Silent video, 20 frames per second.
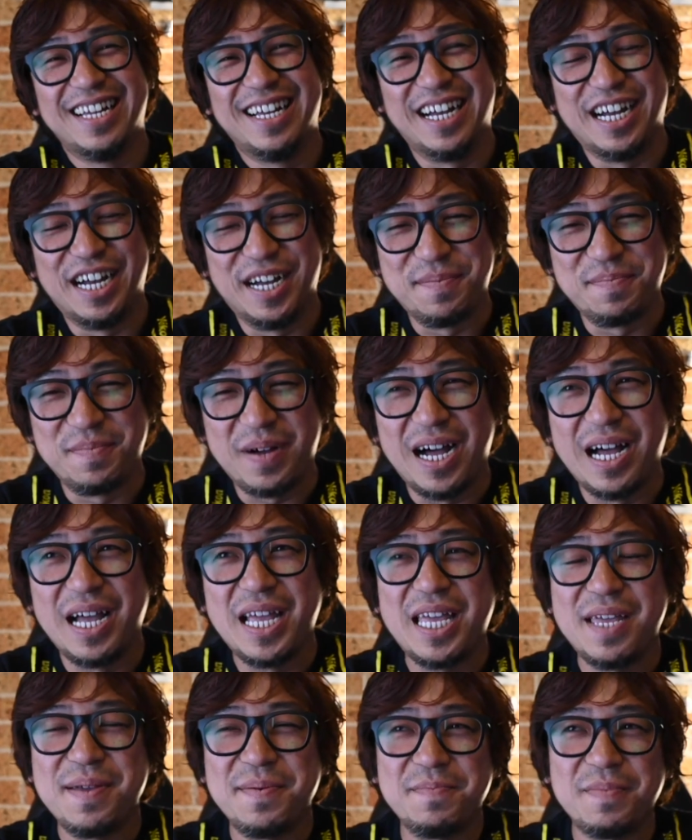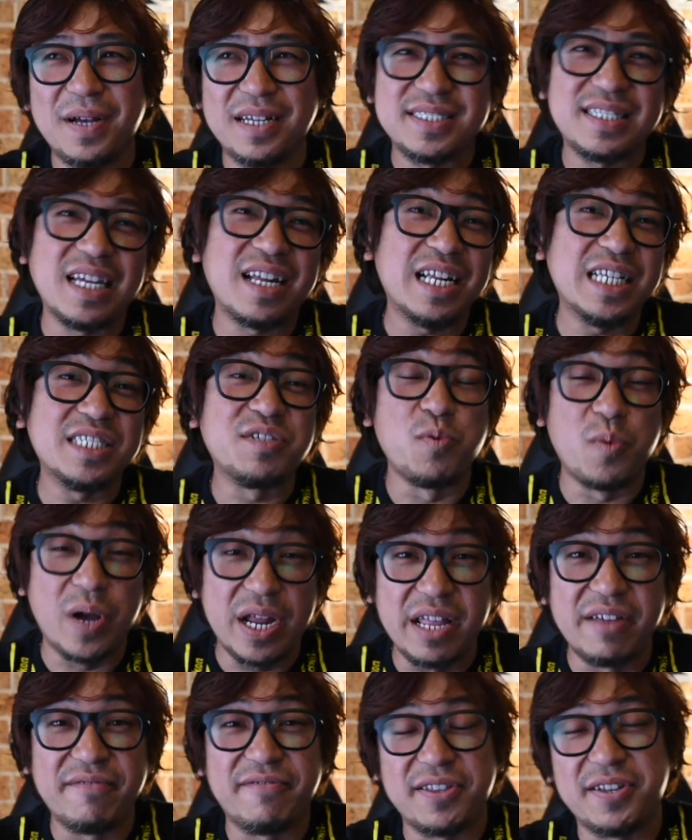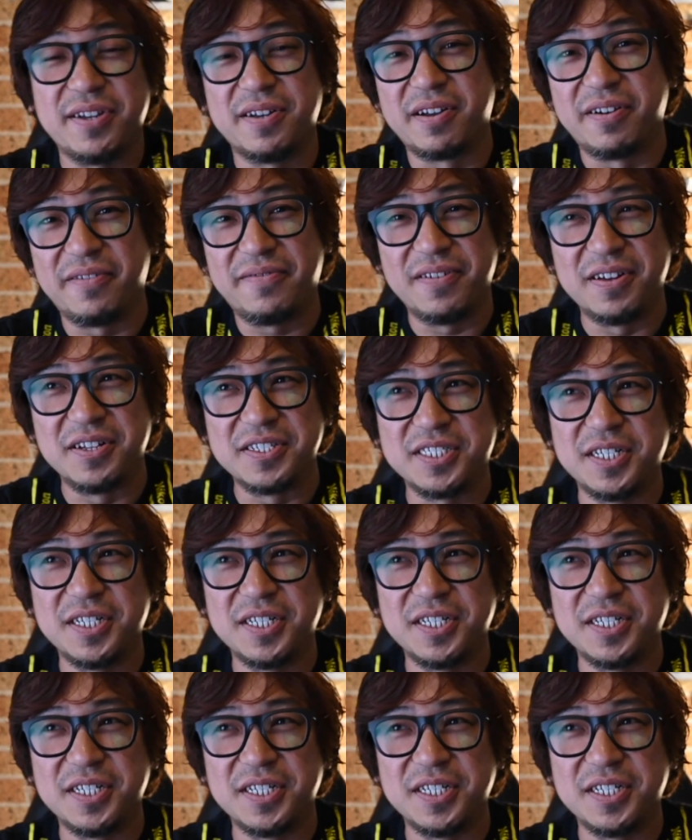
I started as a wedding photographer,